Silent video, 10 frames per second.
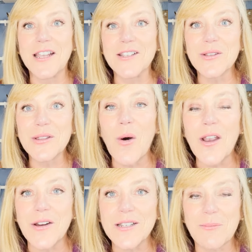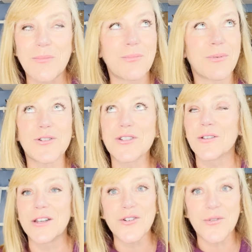He's a lawyer, he's a
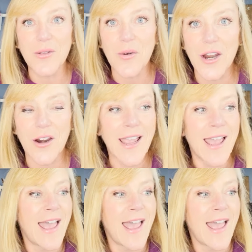personal injury lawyer.